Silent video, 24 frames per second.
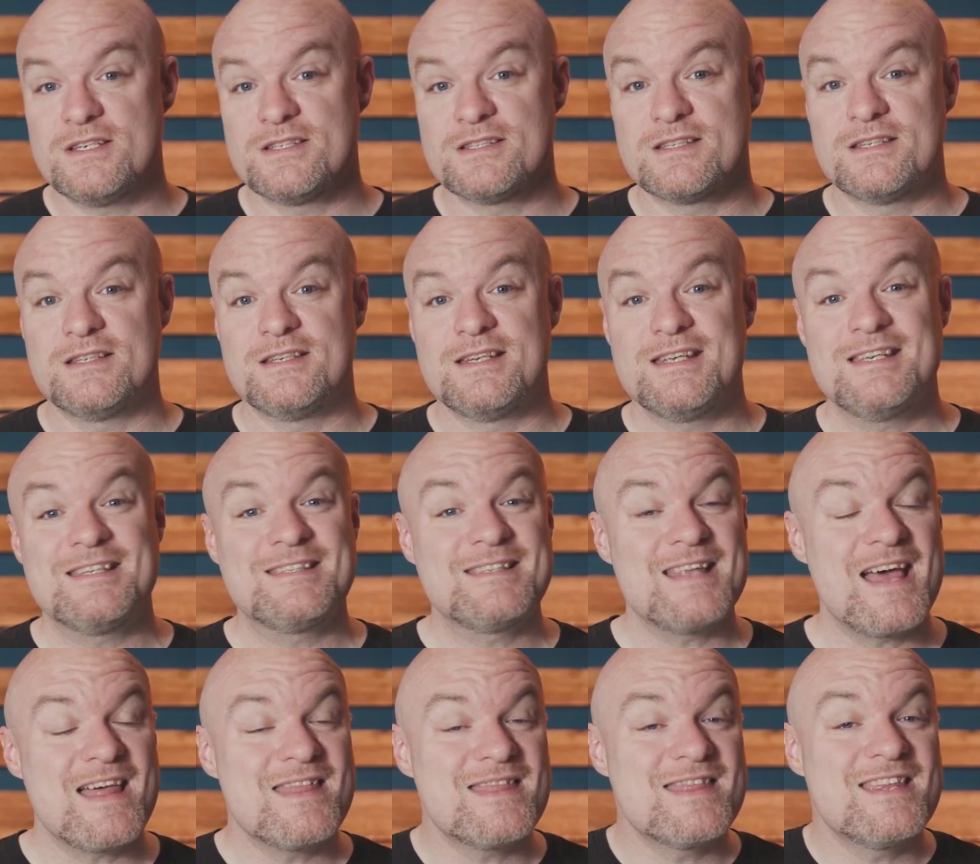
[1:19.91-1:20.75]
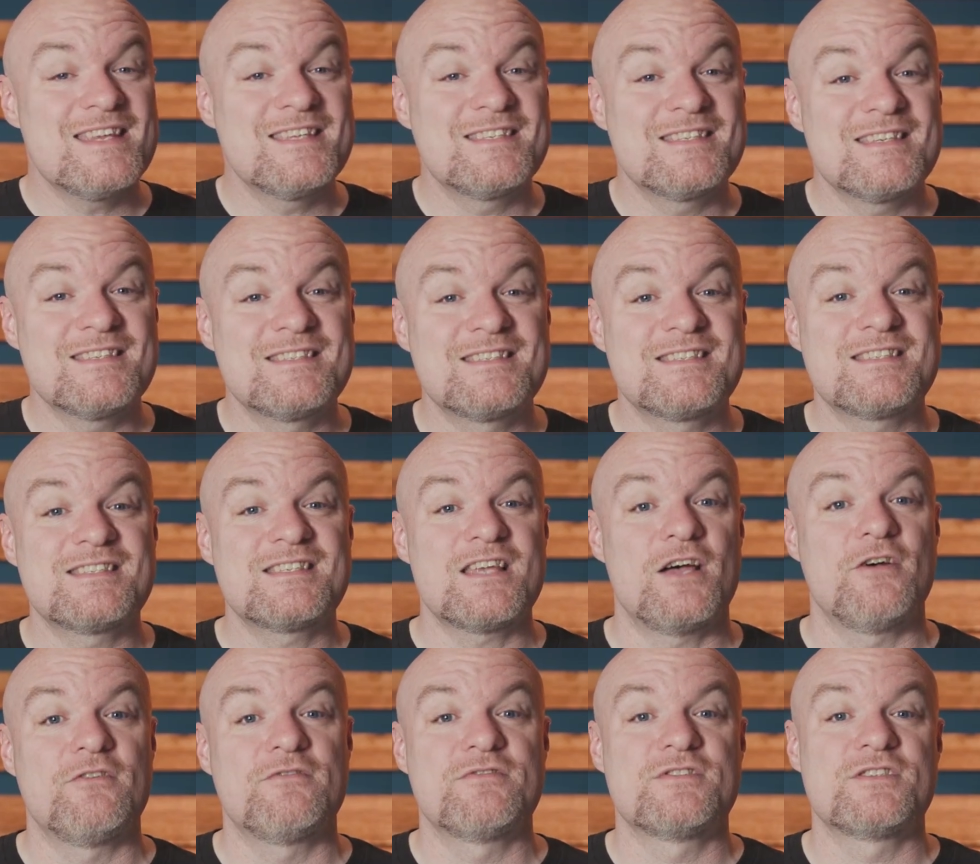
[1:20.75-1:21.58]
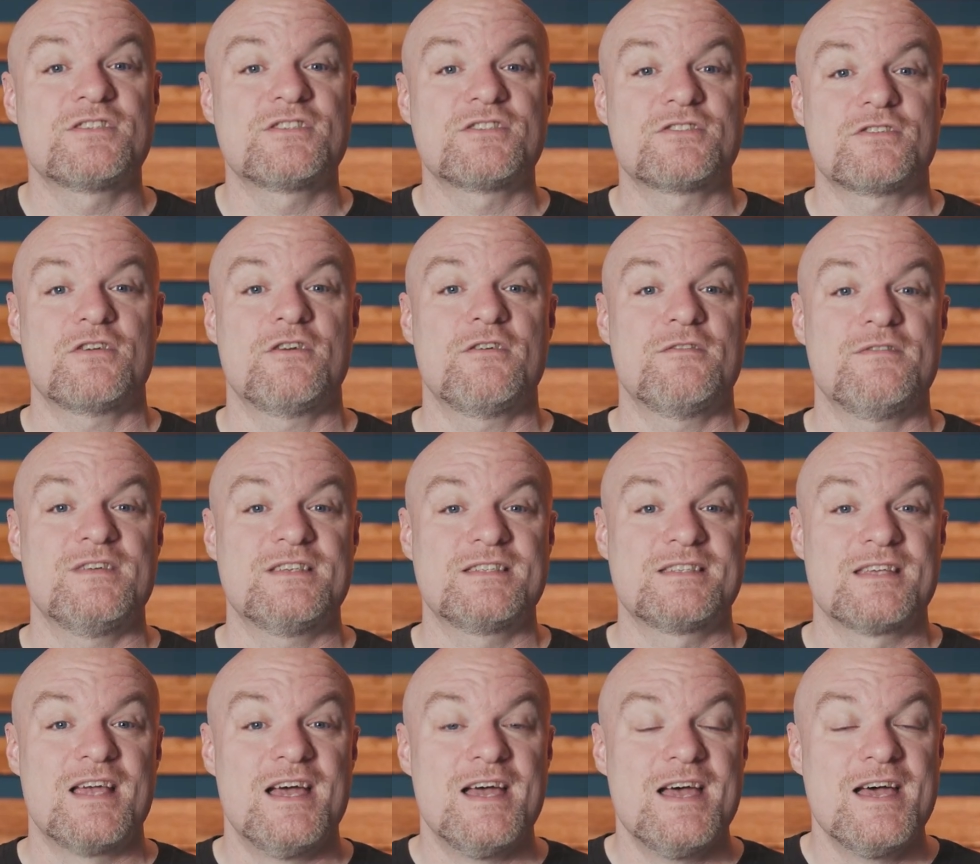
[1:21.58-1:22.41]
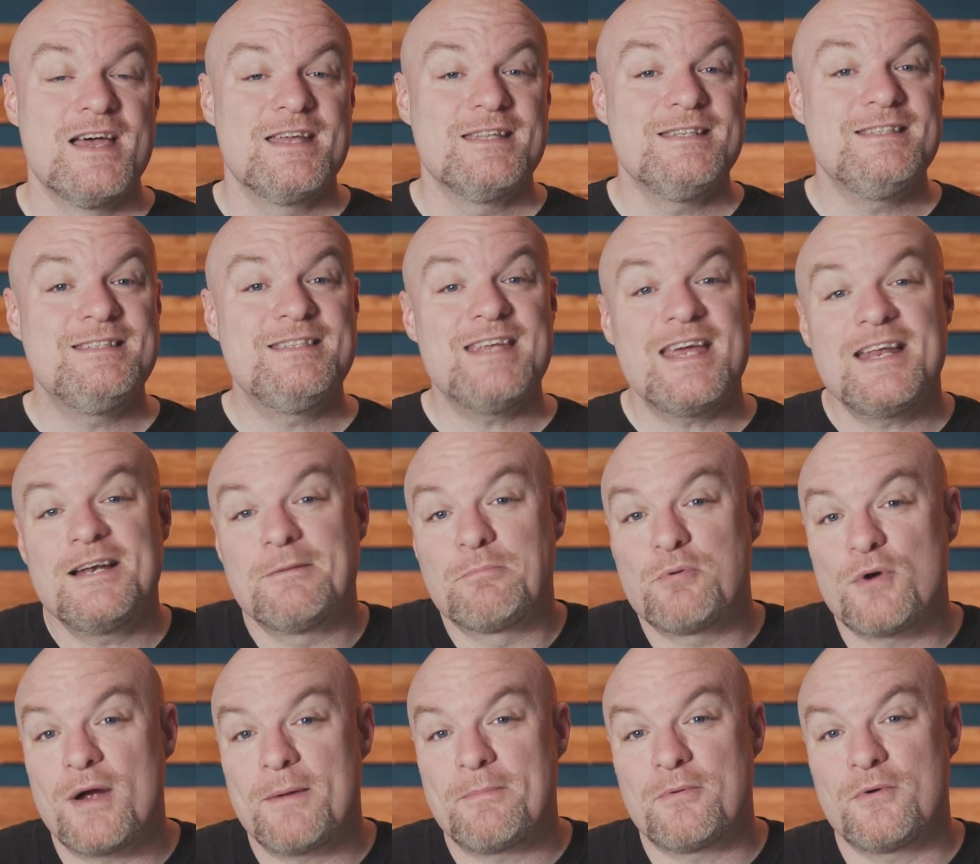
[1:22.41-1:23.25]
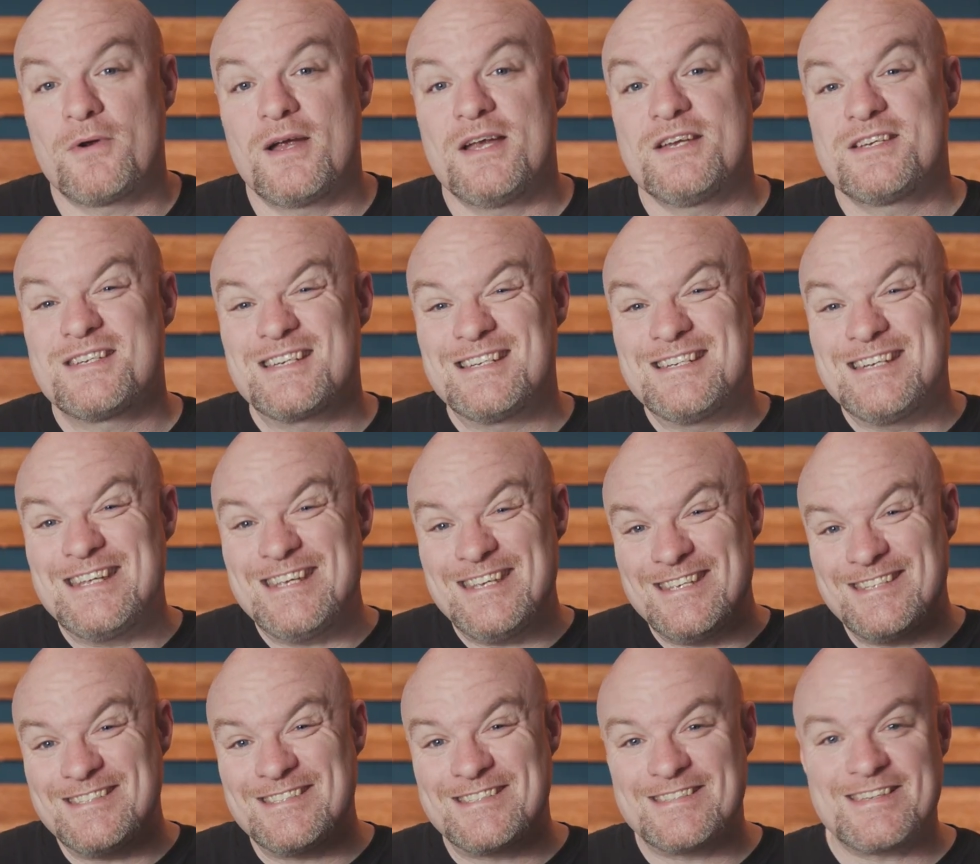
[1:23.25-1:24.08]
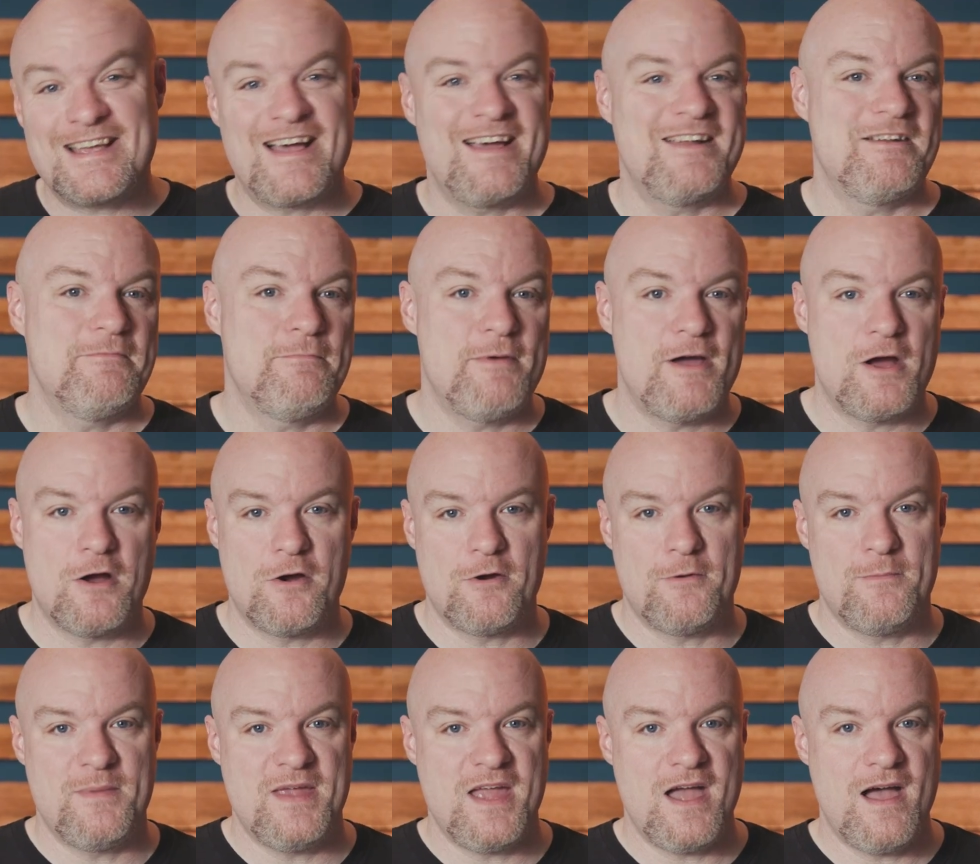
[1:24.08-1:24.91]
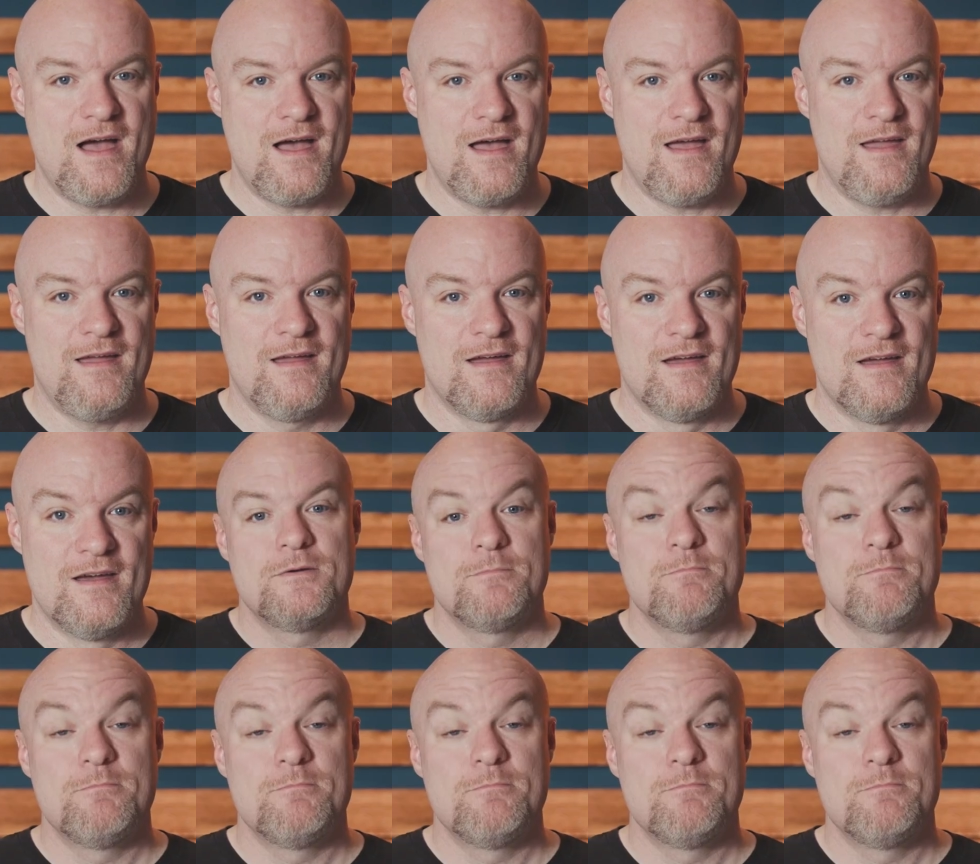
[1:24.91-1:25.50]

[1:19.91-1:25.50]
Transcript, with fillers: reason is that this is self-service data preparation inside of Power BI.